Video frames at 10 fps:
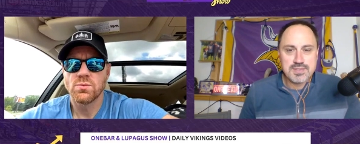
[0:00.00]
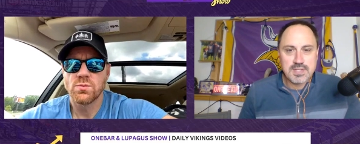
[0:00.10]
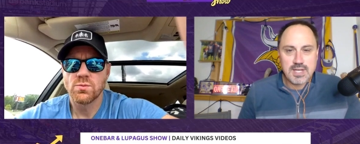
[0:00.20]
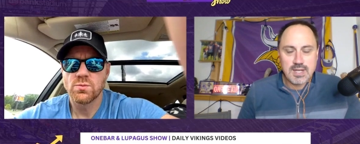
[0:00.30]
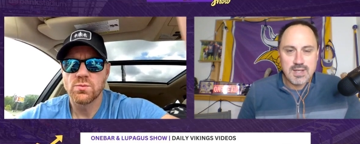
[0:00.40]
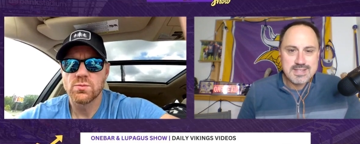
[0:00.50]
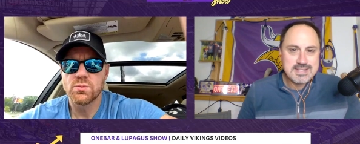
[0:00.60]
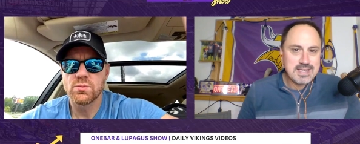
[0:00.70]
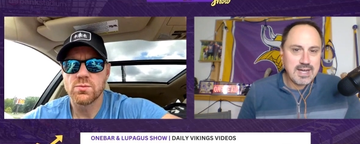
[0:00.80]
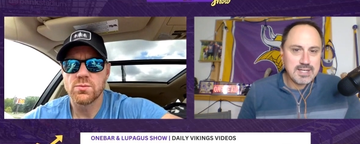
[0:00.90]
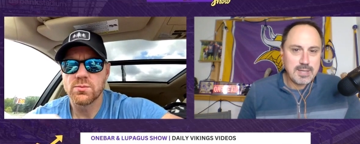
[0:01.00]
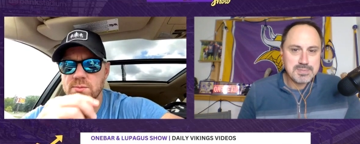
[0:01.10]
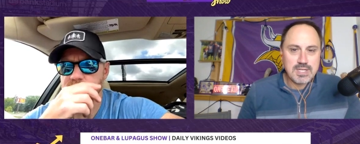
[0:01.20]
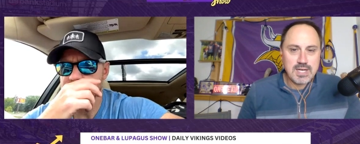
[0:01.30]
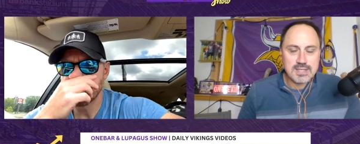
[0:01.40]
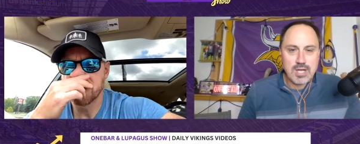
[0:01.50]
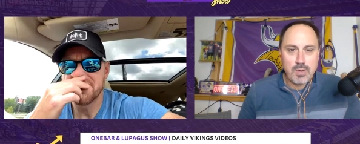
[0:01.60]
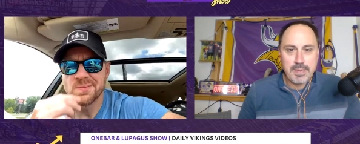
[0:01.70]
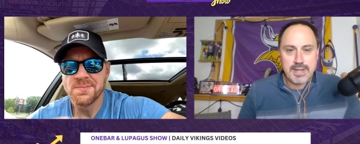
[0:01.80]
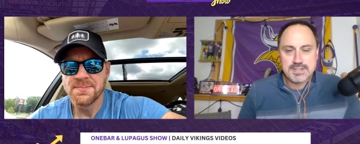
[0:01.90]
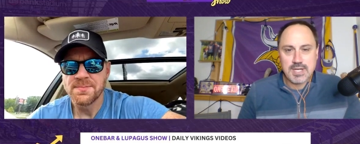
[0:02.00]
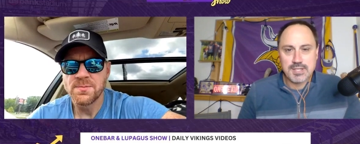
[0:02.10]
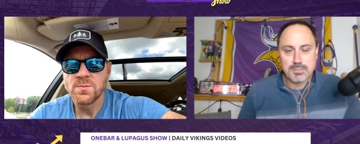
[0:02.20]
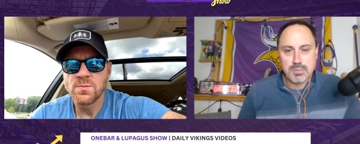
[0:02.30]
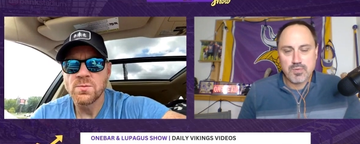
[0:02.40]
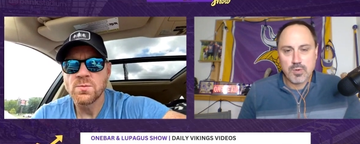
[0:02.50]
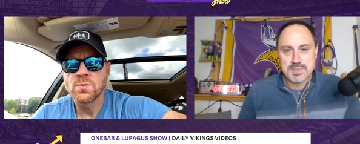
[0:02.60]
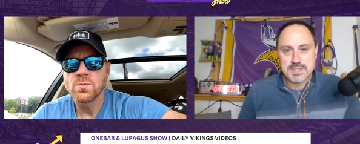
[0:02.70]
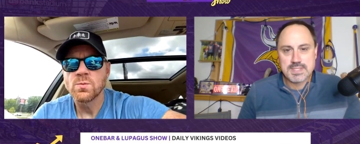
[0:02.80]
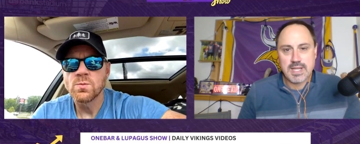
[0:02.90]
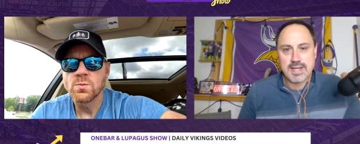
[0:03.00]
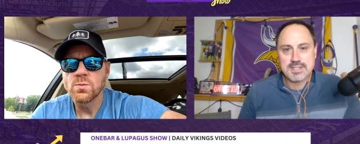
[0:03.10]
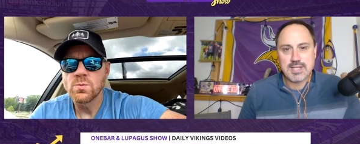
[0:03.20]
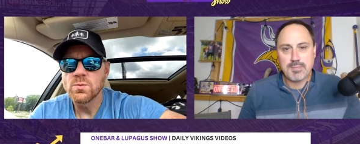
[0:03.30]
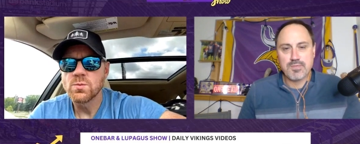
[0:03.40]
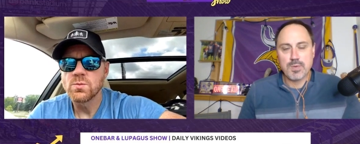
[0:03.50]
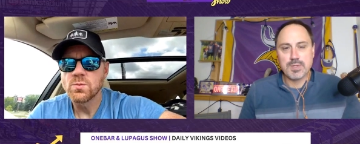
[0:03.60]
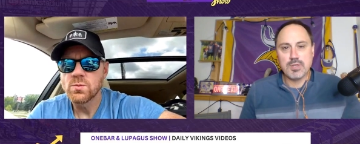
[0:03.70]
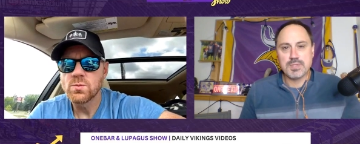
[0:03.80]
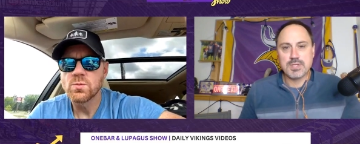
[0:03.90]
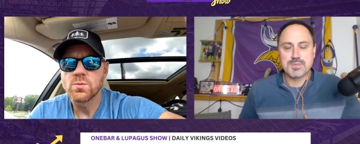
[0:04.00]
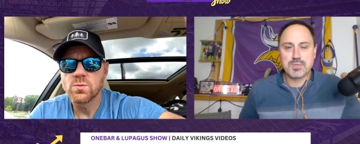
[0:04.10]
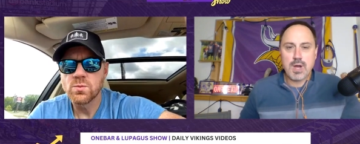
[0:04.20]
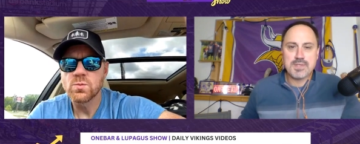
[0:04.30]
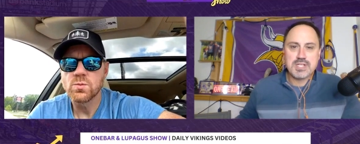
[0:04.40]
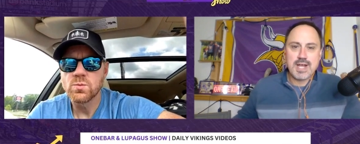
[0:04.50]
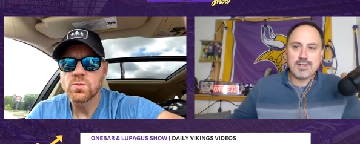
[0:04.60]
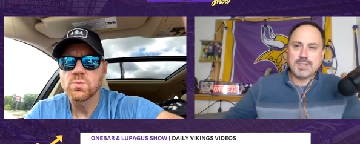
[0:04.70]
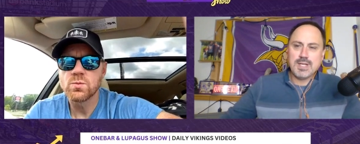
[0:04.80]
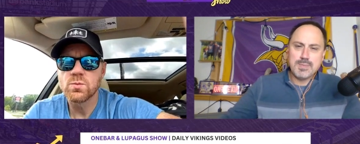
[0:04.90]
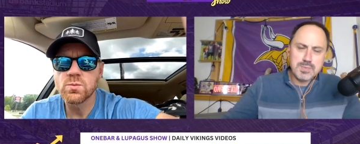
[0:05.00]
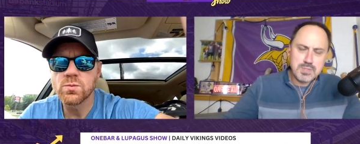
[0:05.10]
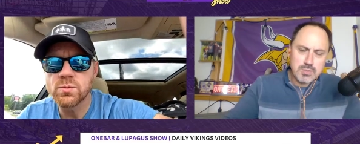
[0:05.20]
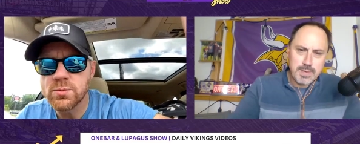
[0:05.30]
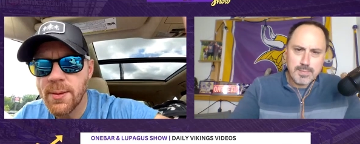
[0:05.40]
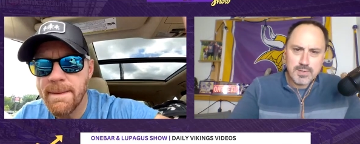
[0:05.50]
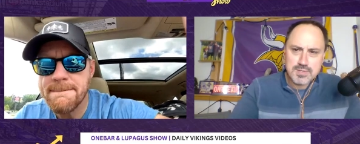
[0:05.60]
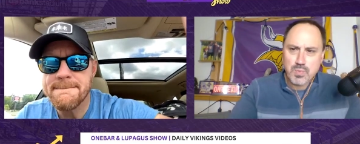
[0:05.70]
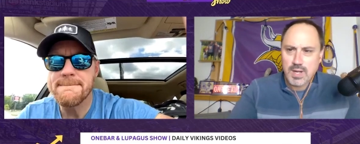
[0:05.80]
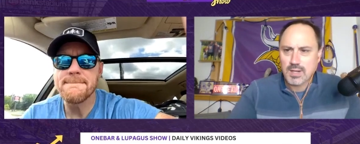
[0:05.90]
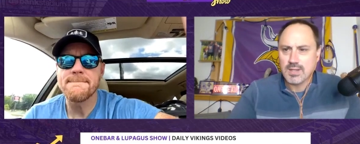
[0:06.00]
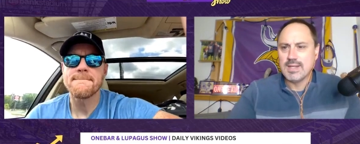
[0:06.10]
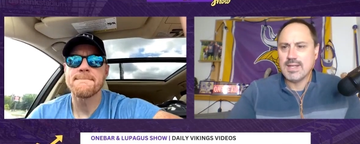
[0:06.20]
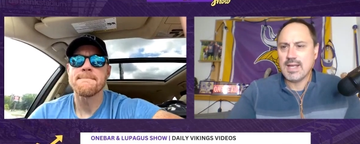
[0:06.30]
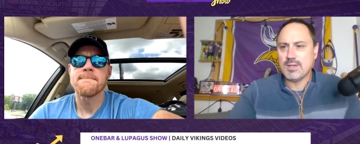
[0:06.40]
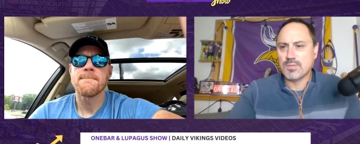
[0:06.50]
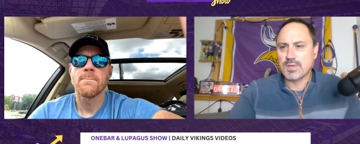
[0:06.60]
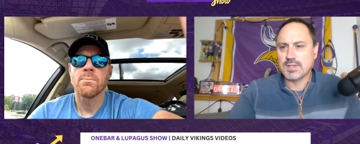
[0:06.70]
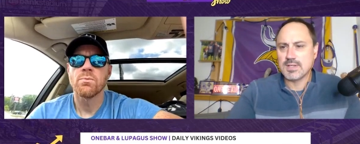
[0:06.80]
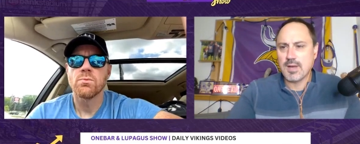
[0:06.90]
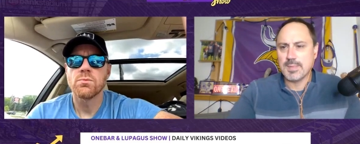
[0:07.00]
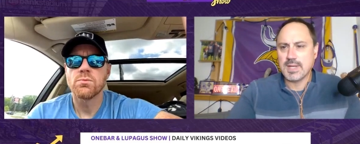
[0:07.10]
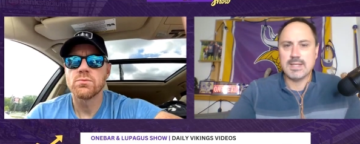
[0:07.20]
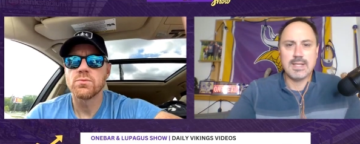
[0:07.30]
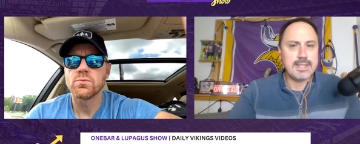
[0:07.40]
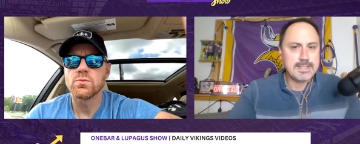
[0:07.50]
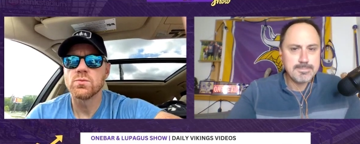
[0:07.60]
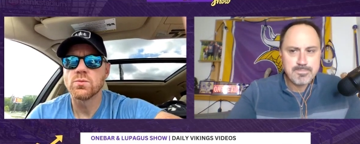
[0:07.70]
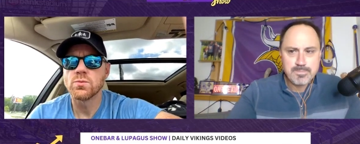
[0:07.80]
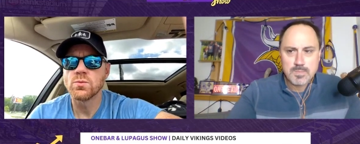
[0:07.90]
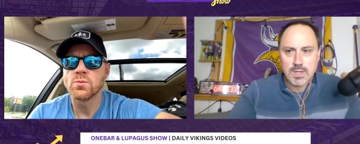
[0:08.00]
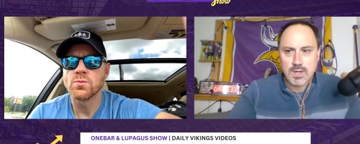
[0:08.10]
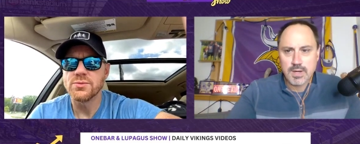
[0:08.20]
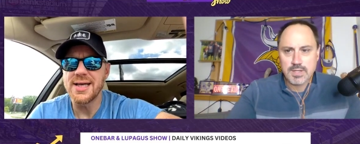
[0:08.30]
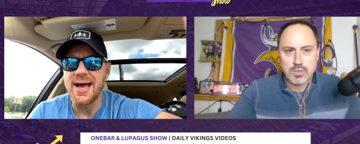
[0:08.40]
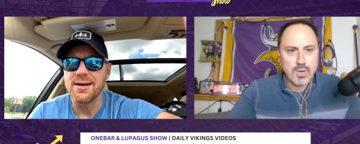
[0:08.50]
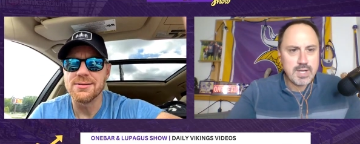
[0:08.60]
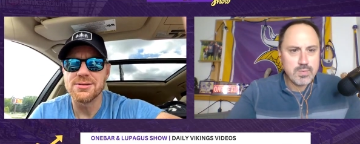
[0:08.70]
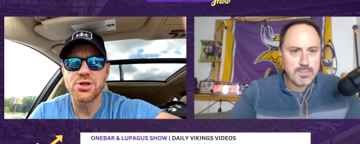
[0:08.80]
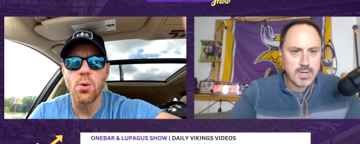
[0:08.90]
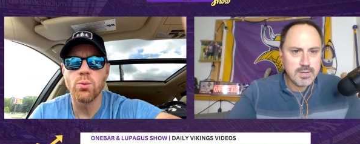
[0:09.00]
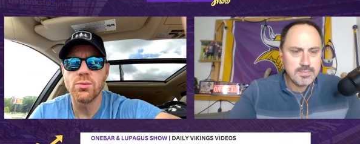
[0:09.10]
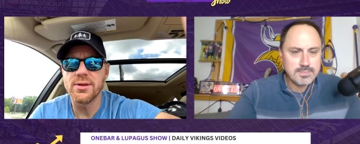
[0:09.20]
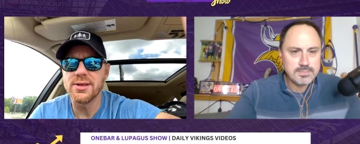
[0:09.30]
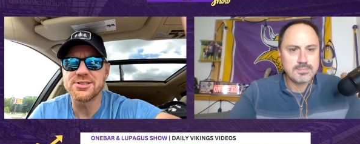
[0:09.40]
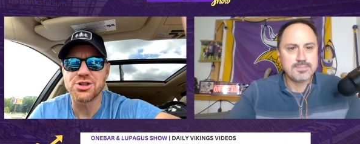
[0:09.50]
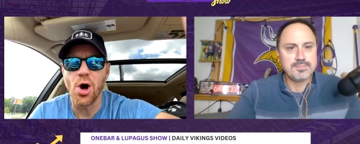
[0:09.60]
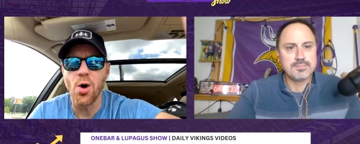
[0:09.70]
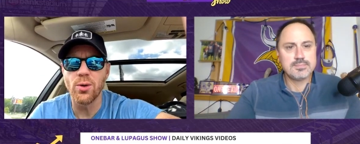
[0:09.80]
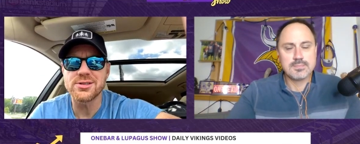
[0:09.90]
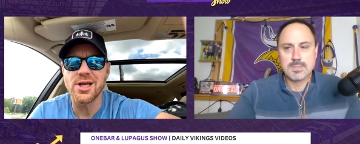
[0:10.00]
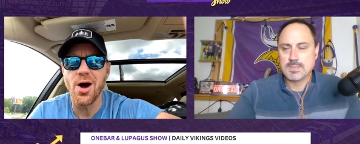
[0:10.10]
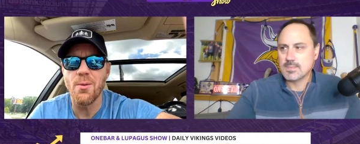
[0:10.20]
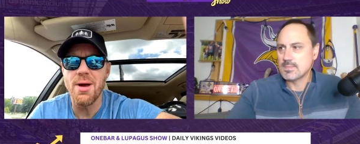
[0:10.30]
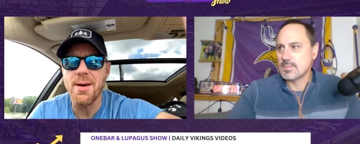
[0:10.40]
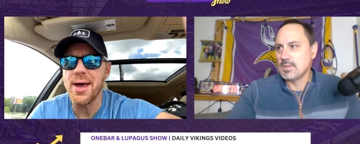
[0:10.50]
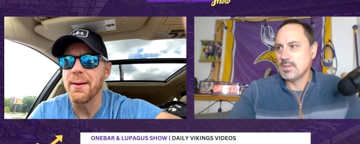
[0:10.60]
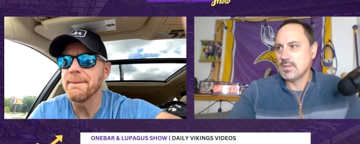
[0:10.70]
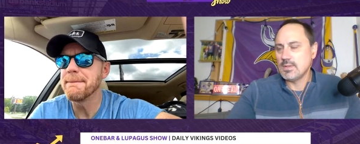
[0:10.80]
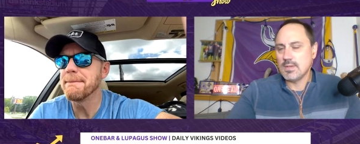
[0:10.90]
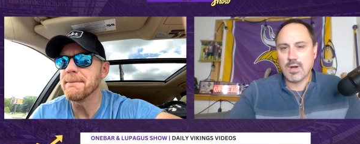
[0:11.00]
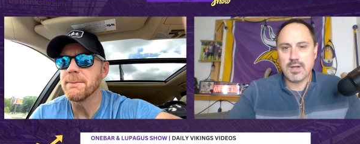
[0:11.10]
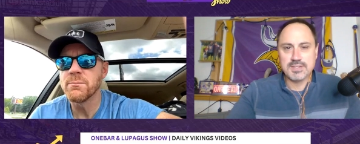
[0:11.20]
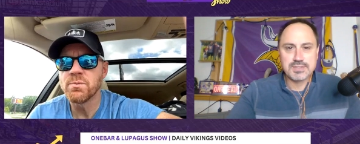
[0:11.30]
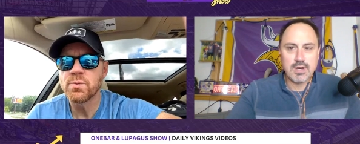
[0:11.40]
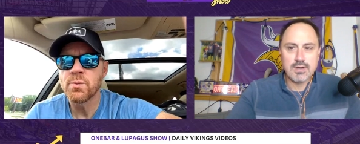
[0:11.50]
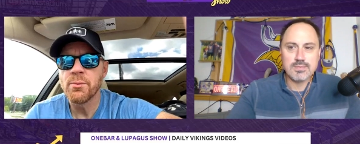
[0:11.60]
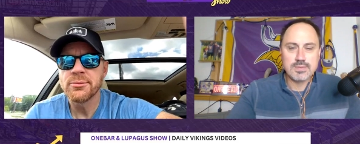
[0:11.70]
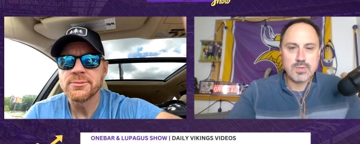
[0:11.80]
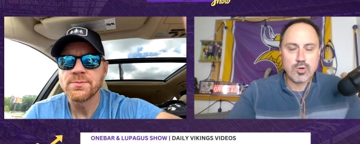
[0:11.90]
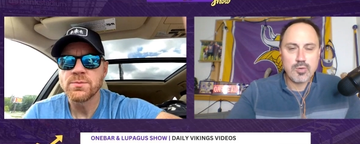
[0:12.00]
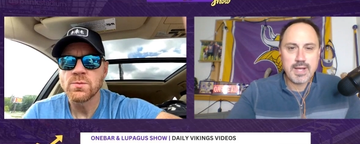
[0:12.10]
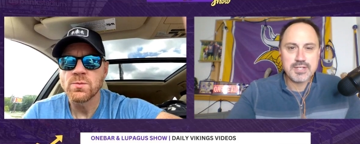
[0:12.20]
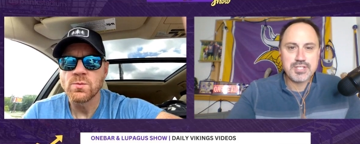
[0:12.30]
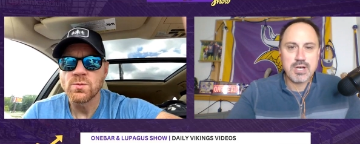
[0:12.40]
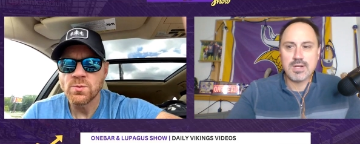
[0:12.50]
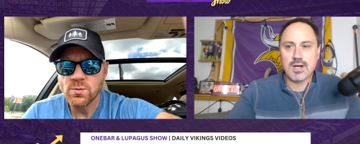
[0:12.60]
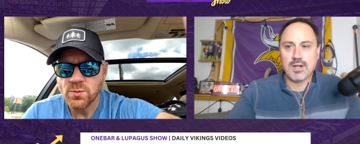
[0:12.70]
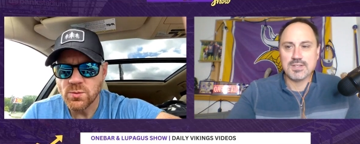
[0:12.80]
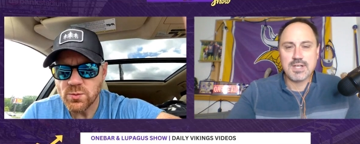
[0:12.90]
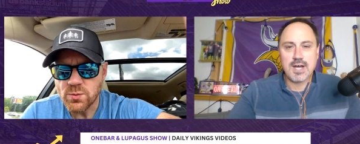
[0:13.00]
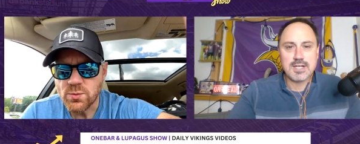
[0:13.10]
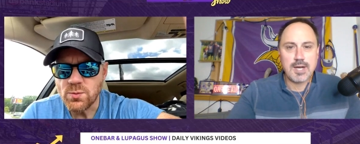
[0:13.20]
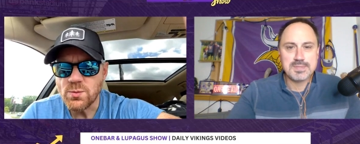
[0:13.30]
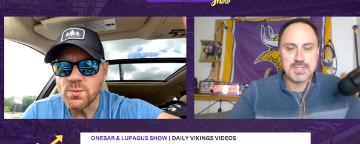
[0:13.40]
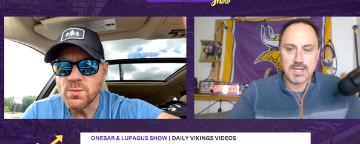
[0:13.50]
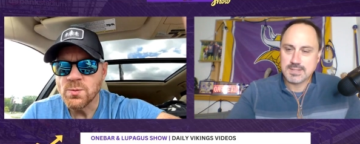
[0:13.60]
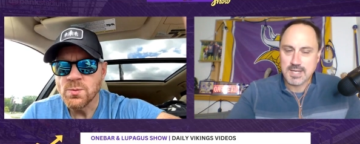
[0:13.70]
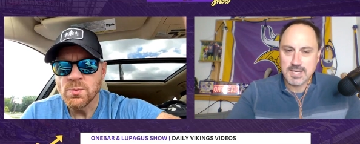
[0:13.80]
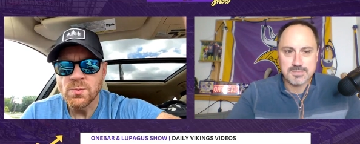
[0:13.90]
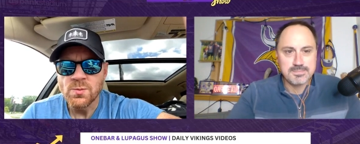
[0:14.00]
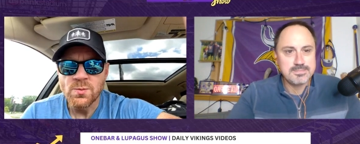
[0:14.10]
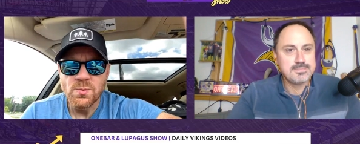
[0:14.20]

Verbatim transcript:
Speaker 1: say stock up, stock down based on their performances last night. Before we do, be sure to subscribe to the channel, become a YouTube member as well, and don't forget to comment and like. All right, you ready, one bar? Let's go. Let's go, baby. All right, let's start. Quarterback Jaren Hall, stock up, stock down.